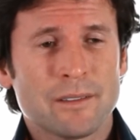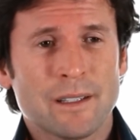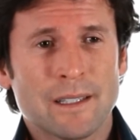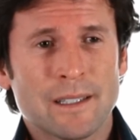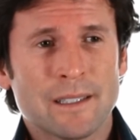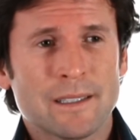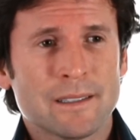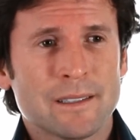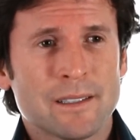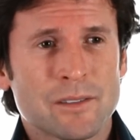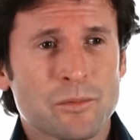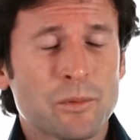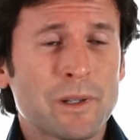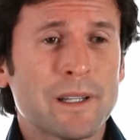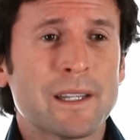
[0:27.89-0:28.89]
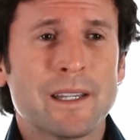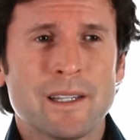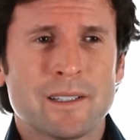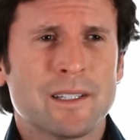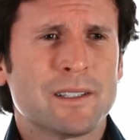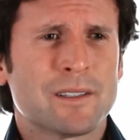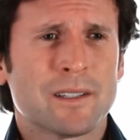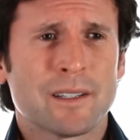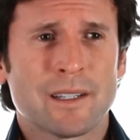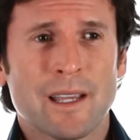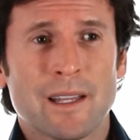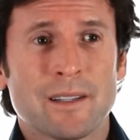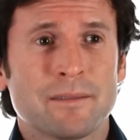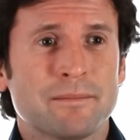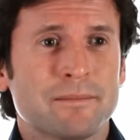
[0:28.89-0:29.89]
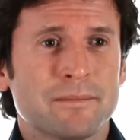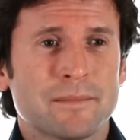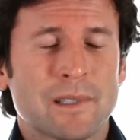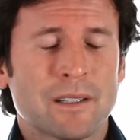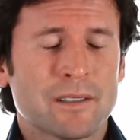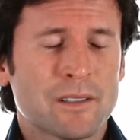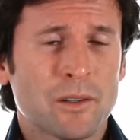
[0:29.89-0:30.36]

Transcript: uh, it's really easy to get to,